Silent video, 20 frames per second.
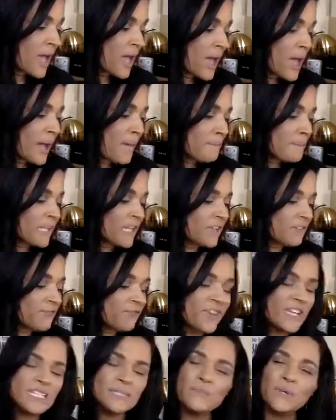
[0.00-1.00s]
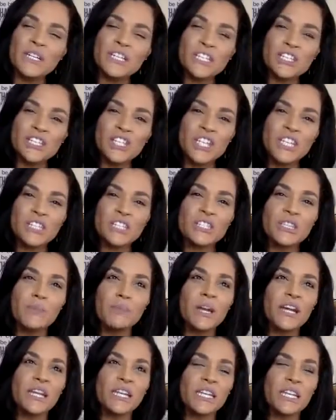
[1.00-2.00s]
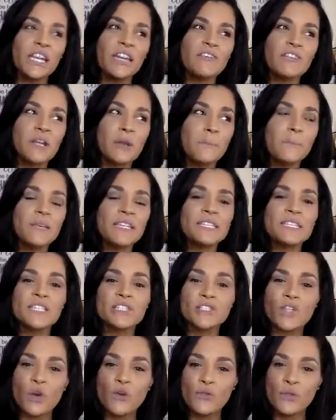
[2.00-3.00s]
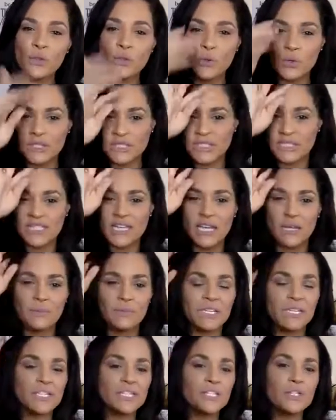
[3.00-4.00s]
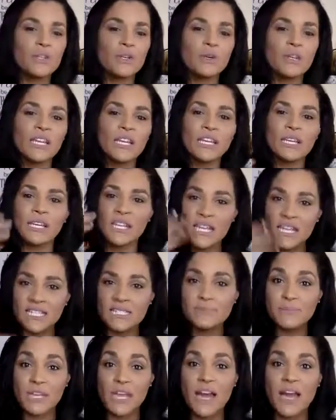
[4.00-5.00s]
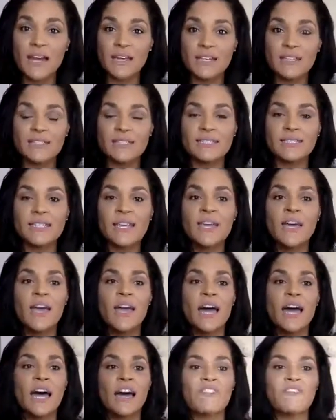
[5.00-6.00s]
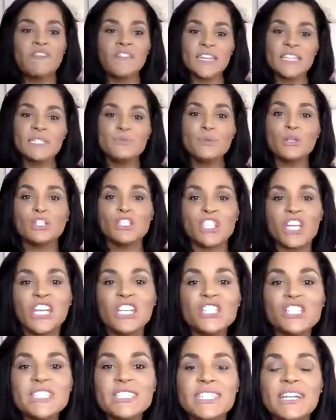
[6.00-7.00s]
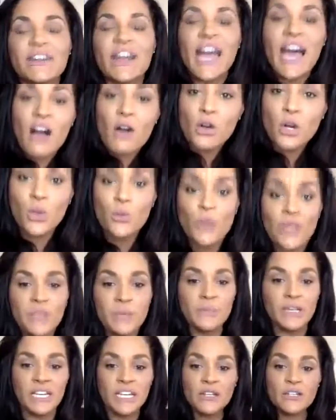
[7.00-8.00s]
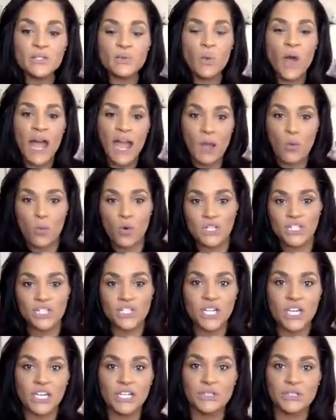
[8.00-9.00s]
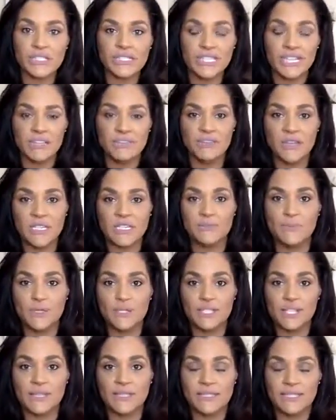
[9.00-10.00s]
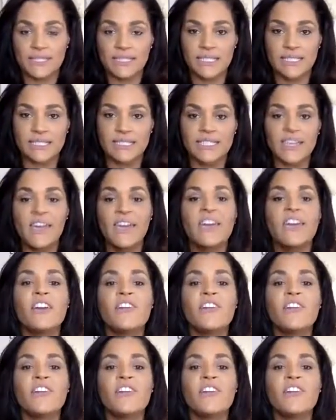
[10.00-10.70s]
And Facebook has changed the marketing of their business over the course of time because, you know, let's be honest. Facebook changes their algorithm. And here's why I want you to understand Facebook does this.